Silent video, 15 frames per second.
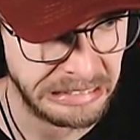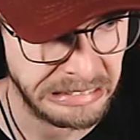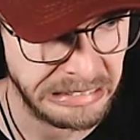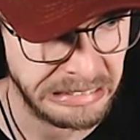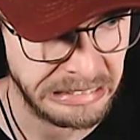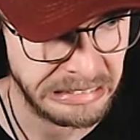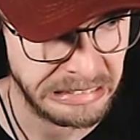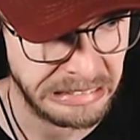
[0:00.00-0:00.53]

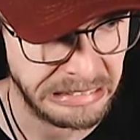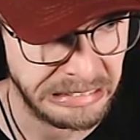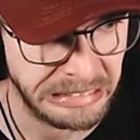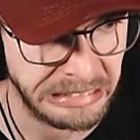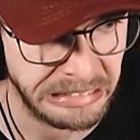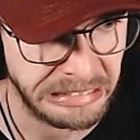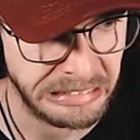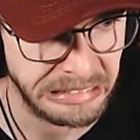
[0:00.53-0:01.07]
Fazbear's
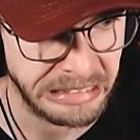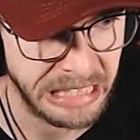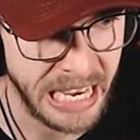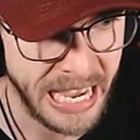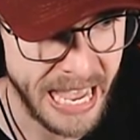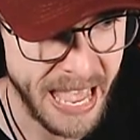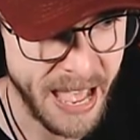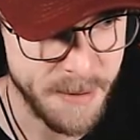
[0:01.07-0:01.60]
pizza.
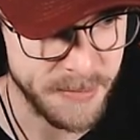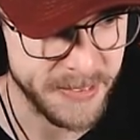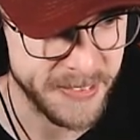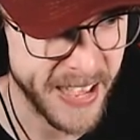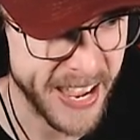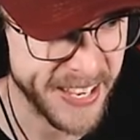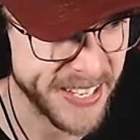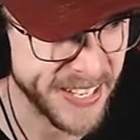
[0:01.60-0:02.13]
I am.
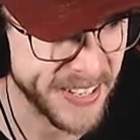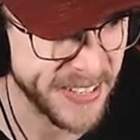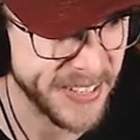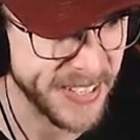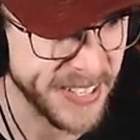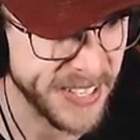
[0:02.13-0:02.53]
Thank you.